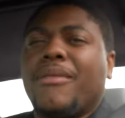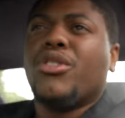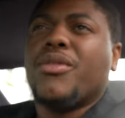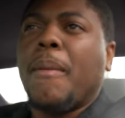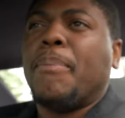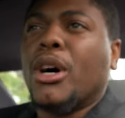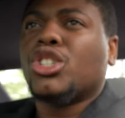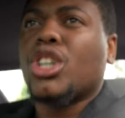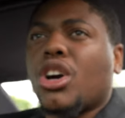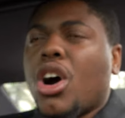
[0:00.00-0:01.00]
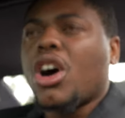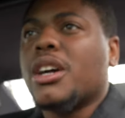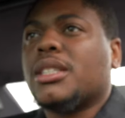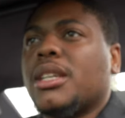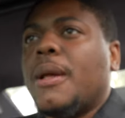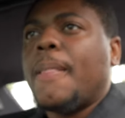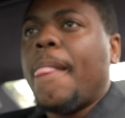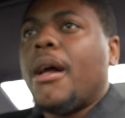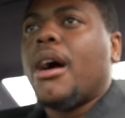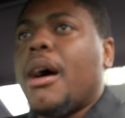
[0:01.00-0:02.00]
I've driven a bunch of cars,
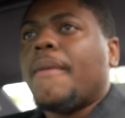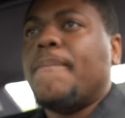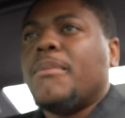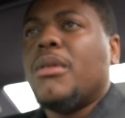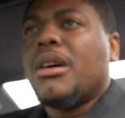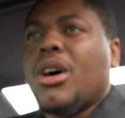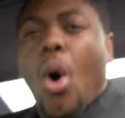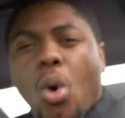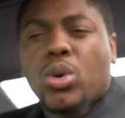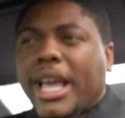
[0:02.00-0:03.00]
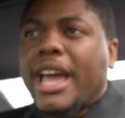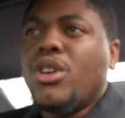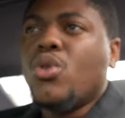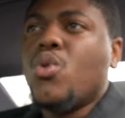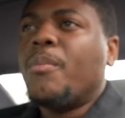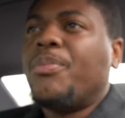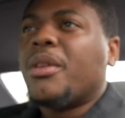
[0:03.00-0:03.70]
um, old and new.